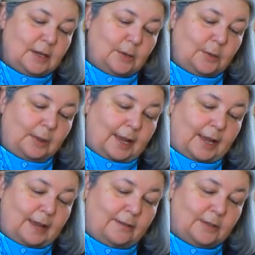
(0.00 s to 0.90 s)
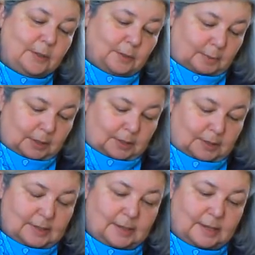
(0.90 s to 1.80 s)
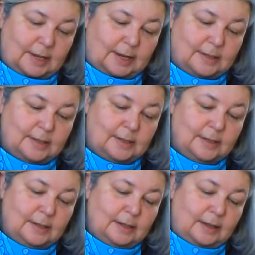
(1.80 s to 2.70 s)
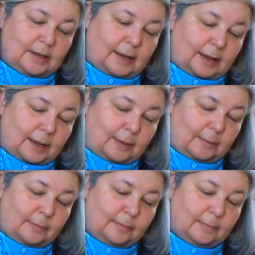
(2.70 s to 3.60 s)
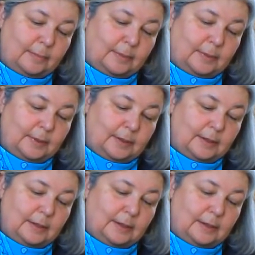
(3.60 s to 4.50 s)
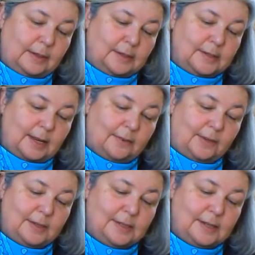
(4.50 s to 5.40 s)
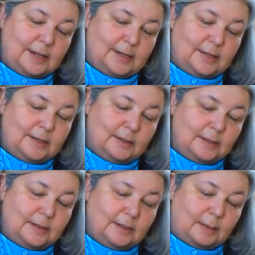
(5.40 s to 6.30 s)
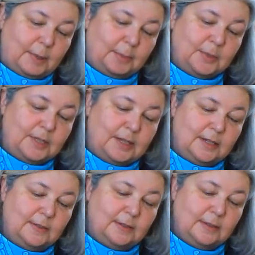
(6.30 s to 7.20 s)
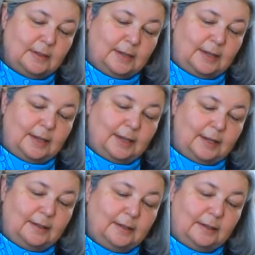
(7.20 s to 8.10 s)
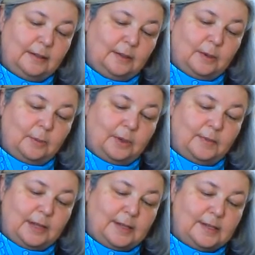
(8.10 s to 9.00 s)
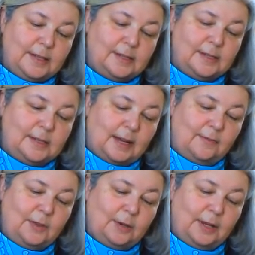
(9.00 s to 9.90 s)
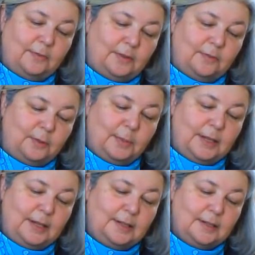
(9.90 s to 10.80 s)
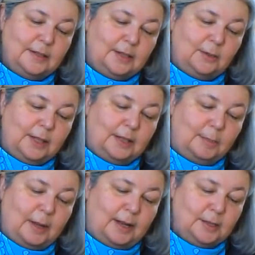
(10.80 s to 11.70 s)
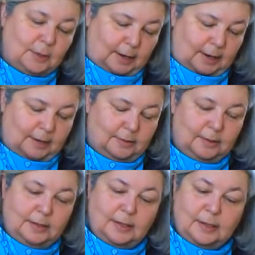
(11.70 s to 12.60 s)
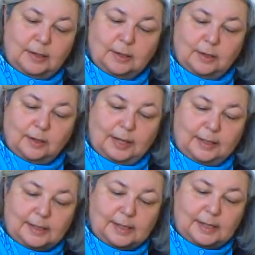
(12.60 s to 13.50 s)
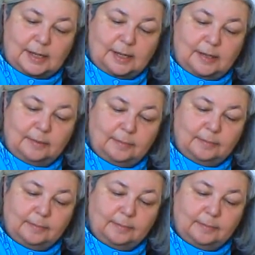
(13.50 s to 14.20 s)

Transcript: you will have extremely good success in saving seeds. Pepper seed is, again, one of the easiest to save. You don't have to ferment it. You let the pods dry out. You collect the seed.